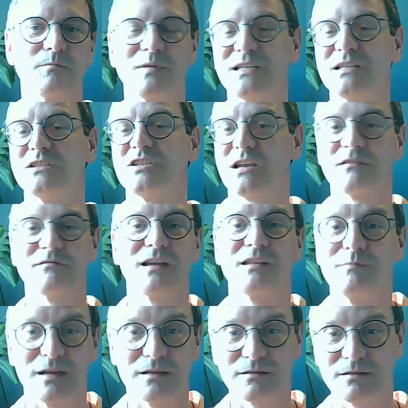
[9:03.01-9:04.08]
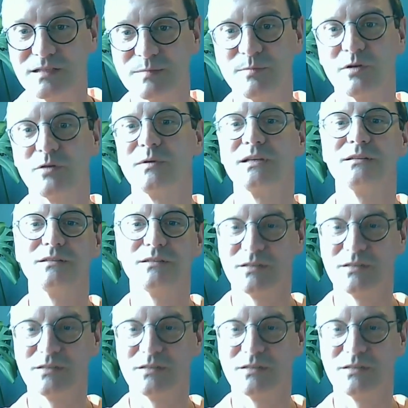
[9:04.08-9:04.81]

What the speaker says: We didn't generate the methods, but we,